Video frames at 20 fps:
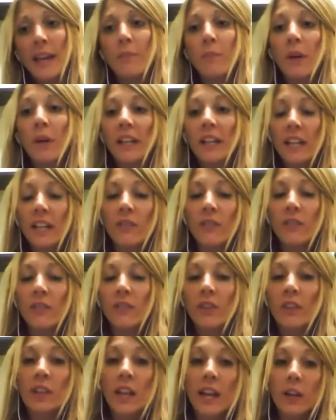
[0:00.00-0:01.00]
But even
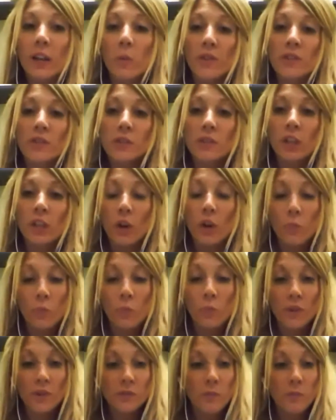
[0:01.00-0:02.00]
like with this,
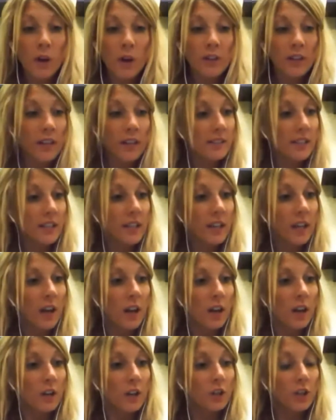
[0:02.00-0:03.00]
with small kids,
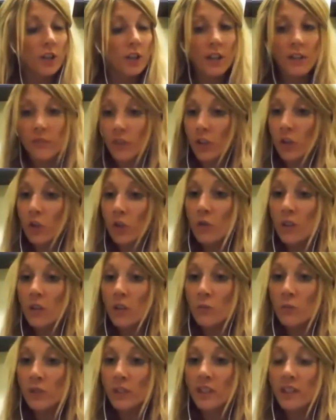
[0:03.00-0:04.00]
like, if you
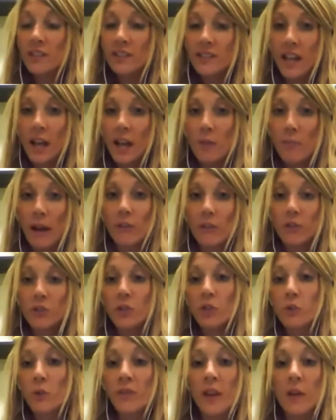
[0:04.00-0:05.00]
can really set
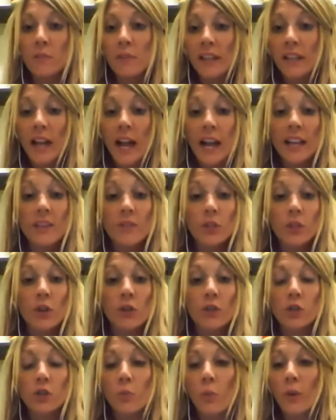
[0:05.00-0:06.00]
boundaries with them, like, I even
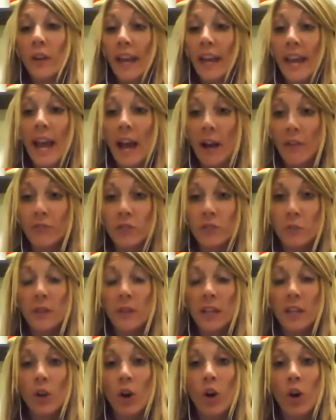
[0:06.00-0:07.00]
notice when I have to
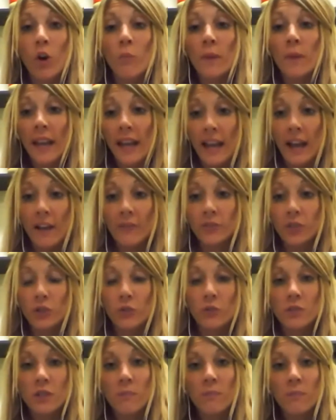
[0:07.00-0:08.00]
be at home and I have to
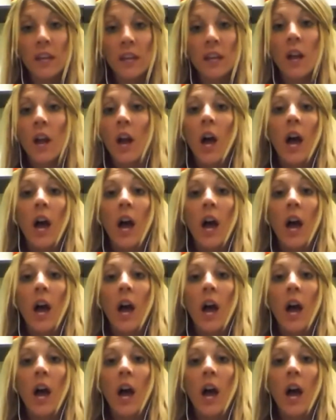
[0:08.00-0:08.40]
do something,